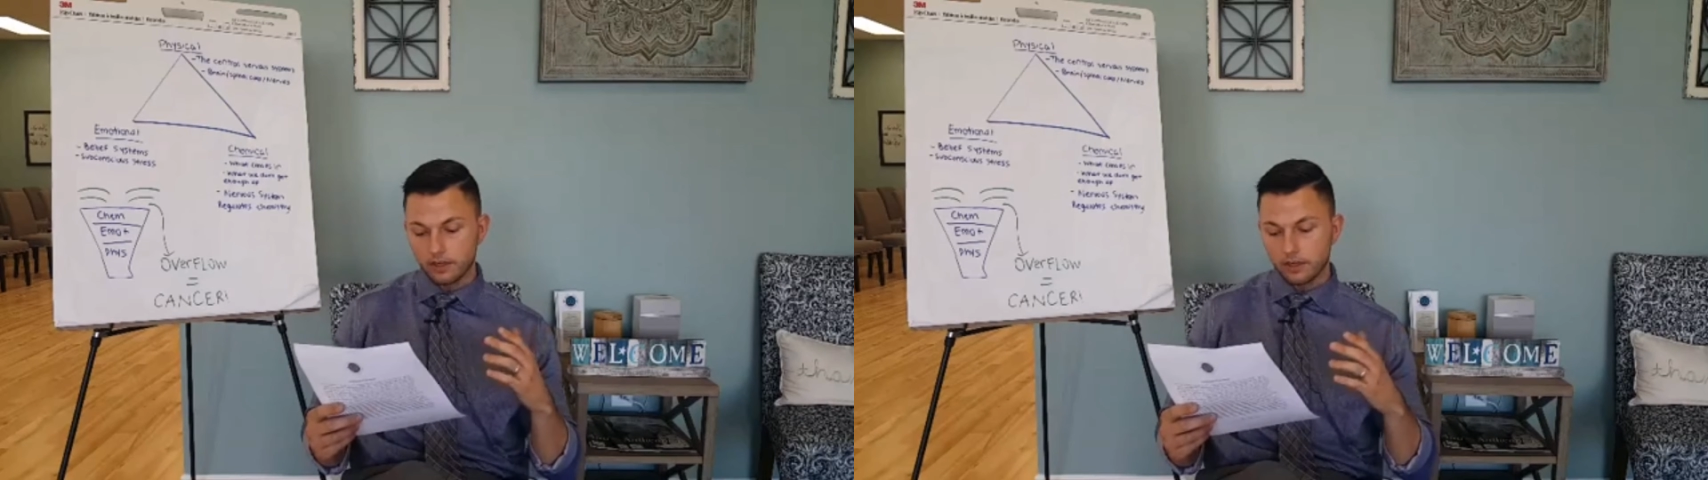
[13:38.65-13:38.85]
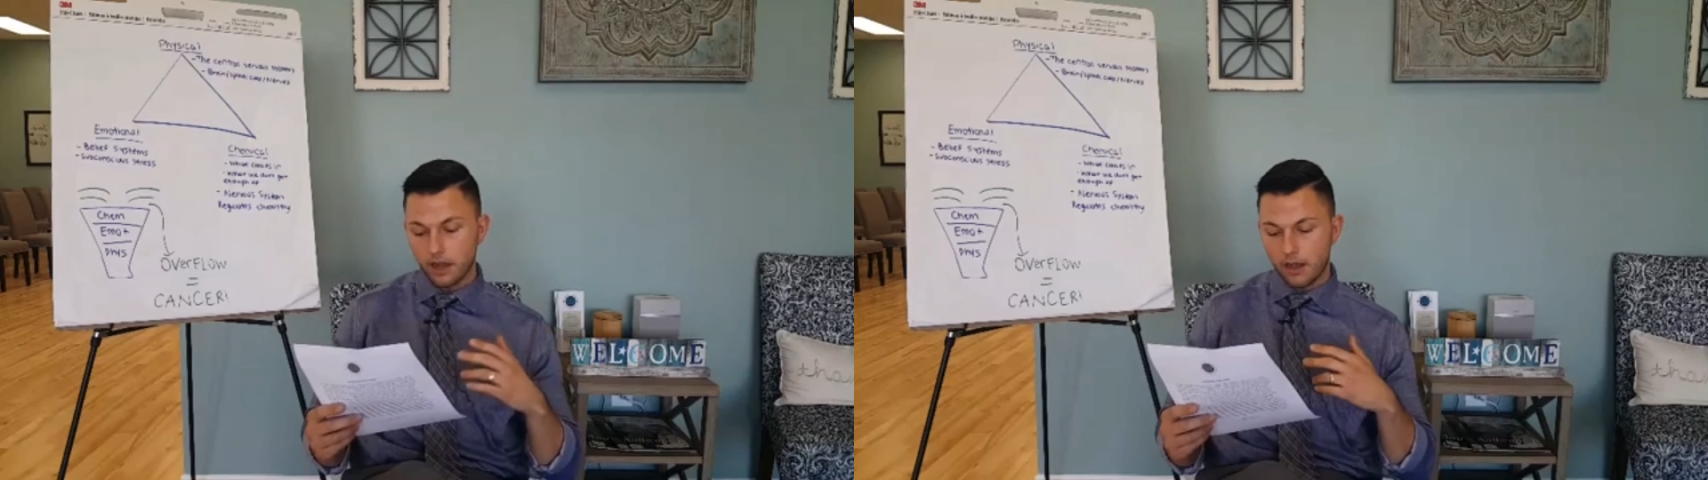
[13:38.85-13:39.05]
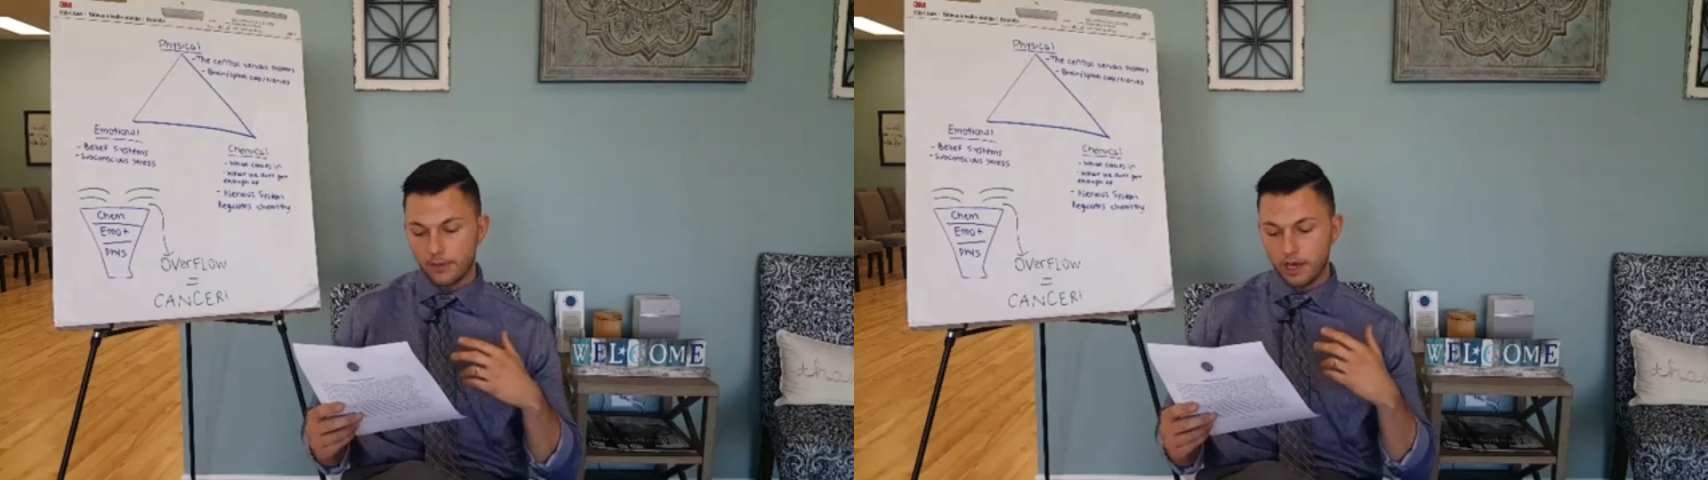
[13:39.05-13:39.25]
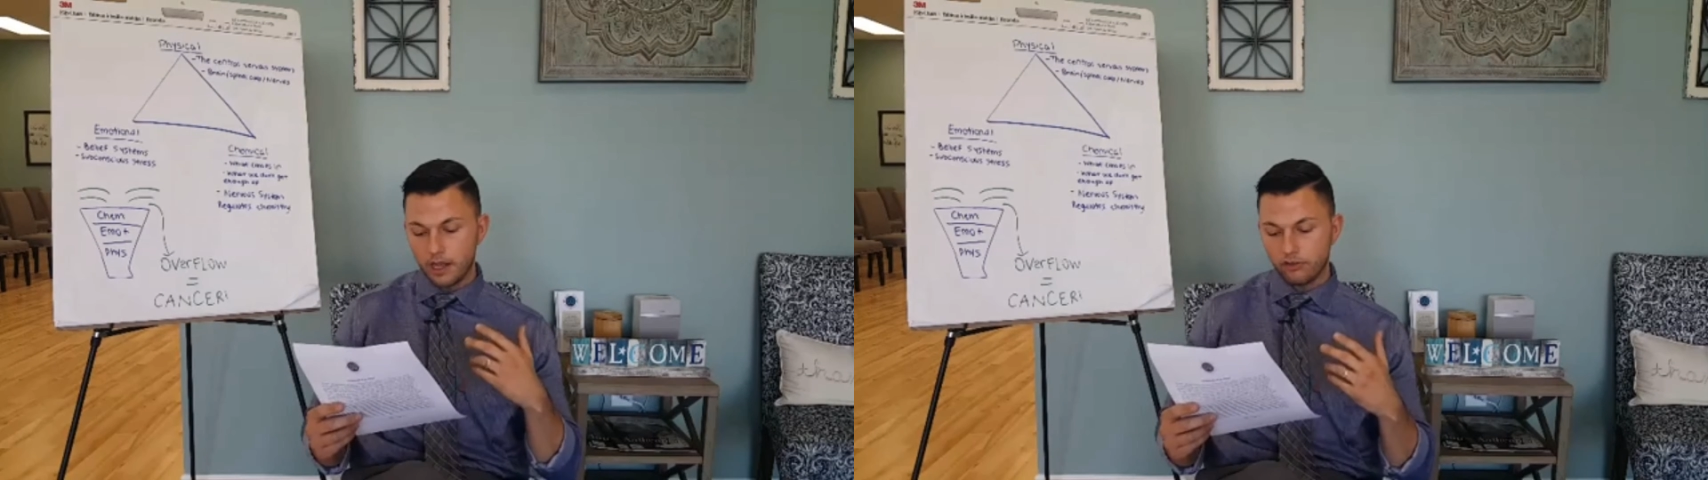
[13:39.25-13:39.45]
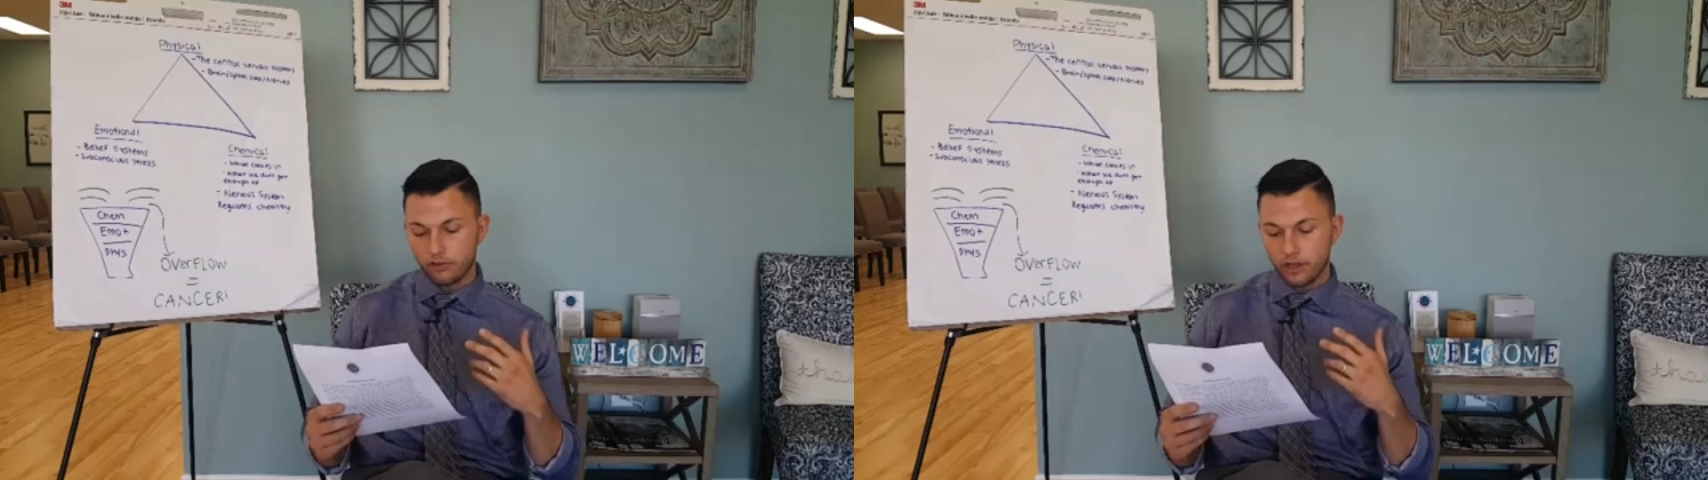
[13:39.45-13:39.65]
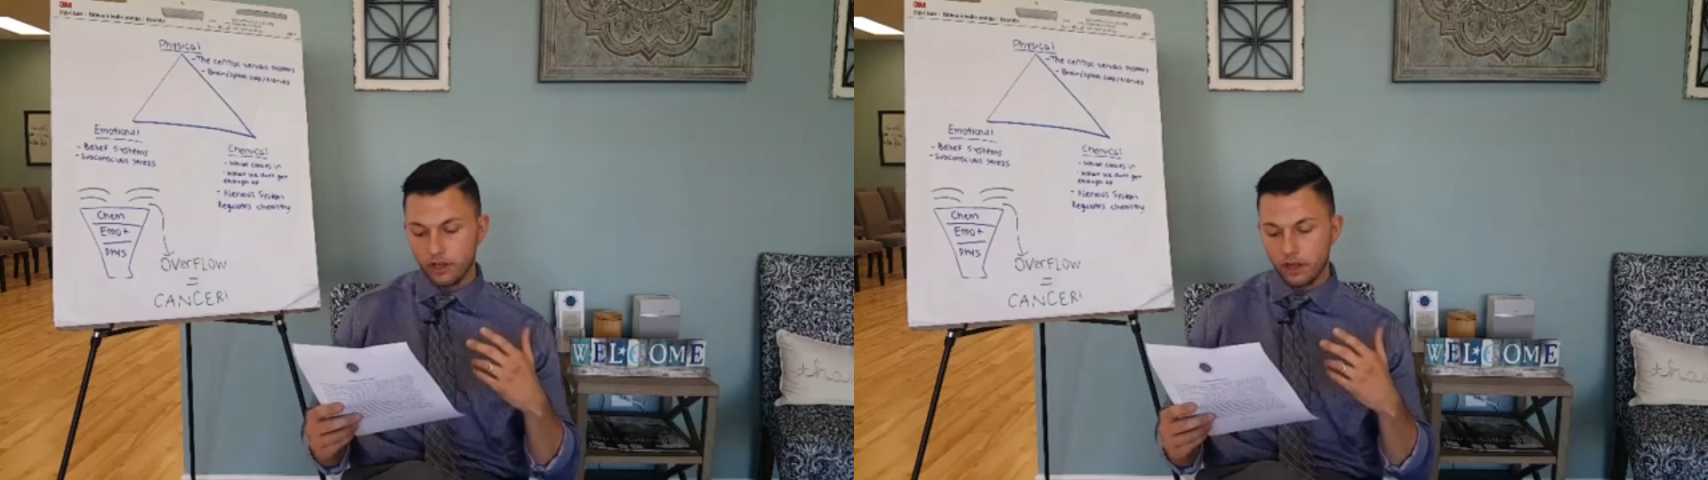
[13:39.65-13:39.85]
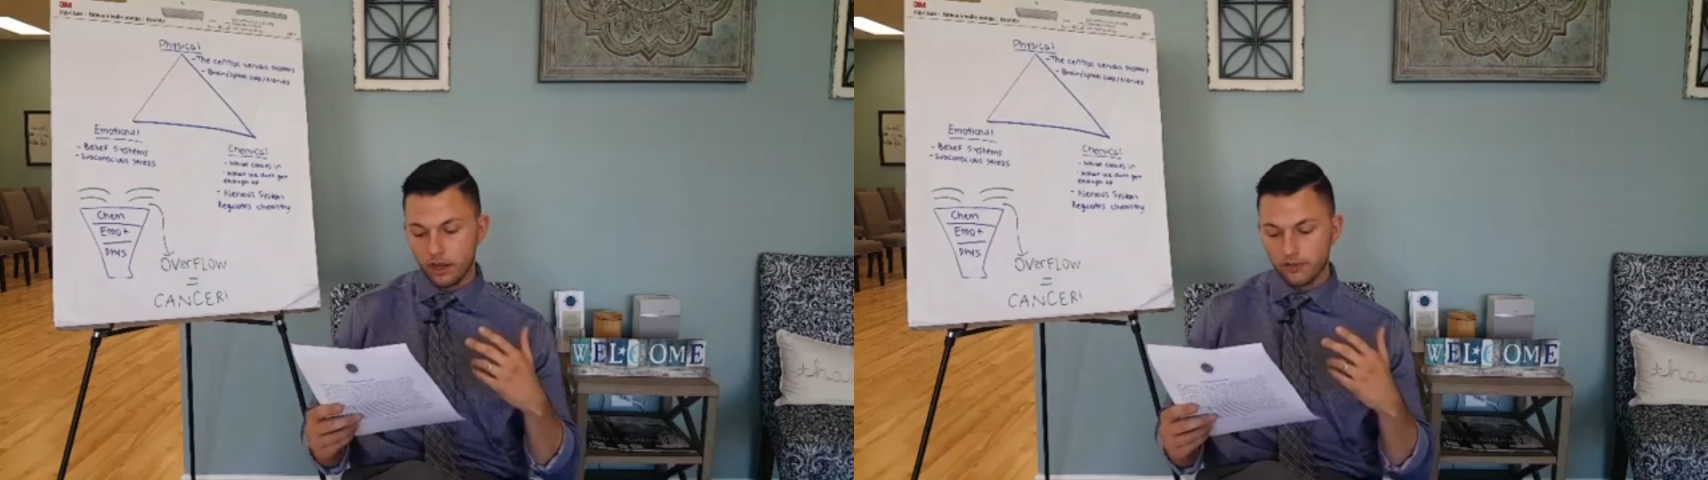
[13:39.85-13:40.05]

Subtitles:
a combination